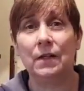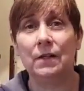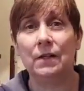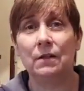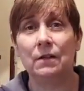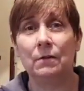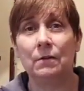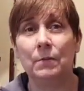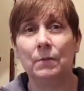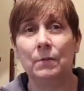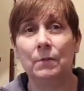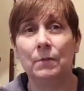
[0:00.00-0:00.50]
I
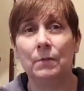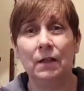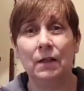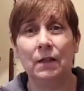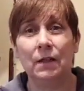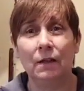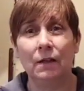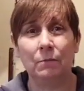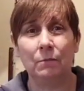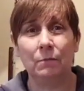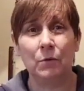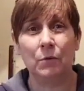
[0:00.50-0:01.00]
mean,
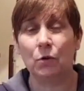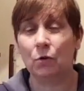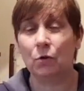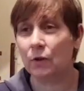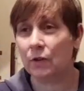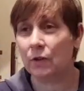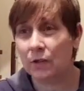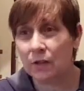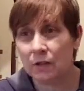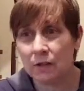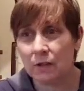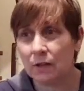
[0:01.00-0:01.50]
I'm sure
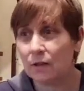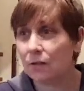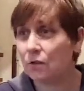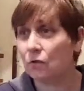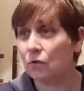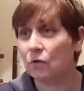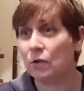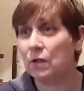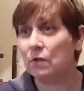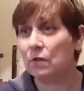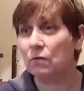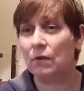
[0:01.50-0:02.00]
the
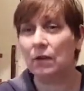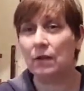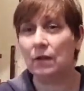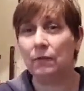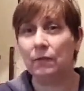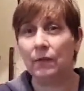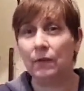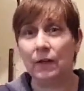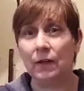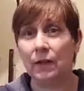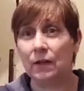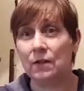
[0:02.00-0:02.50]
industry is really
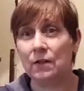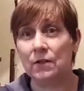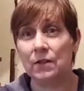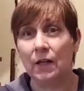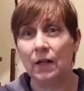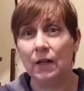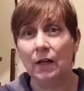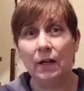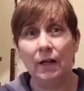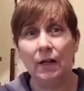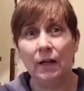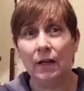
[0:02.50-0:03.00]
feeling it because
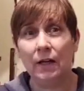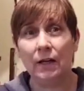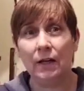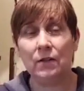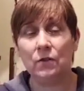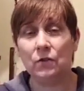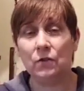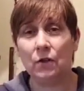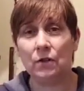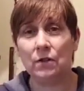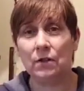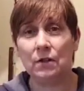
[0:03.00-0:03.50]

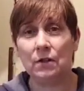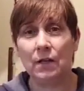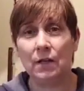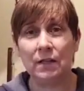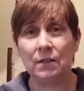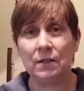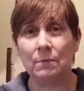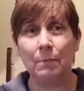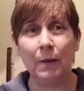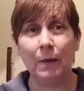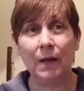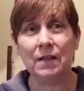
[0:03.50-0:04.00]

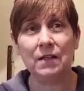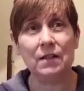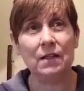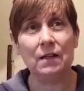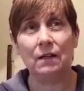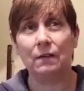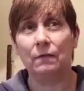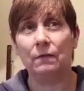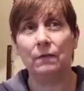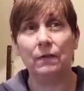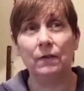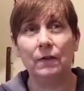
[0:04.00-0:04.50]
it's
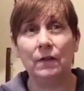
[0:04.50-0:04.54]
massive.